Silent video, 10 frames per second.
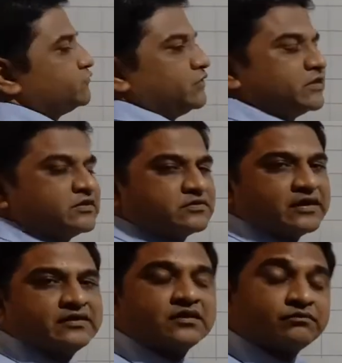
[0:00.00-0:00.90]
1 is
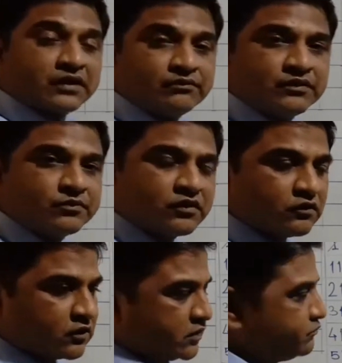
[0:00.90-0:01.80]
neither a prime number
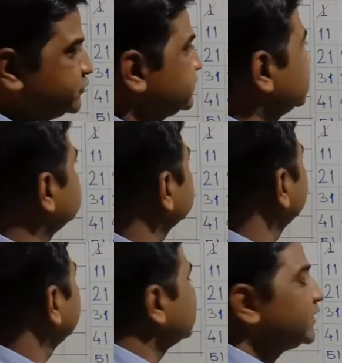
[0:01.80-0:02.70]
nor a composite number.
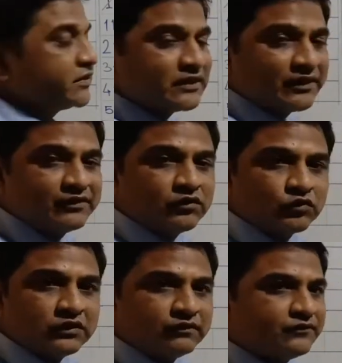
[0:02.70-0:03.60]
It is having
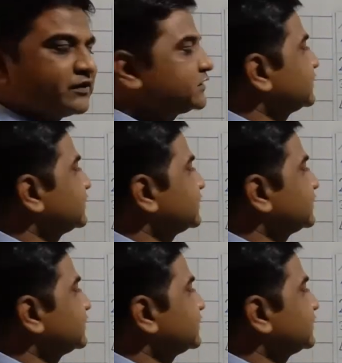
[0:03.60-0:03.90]
only one factor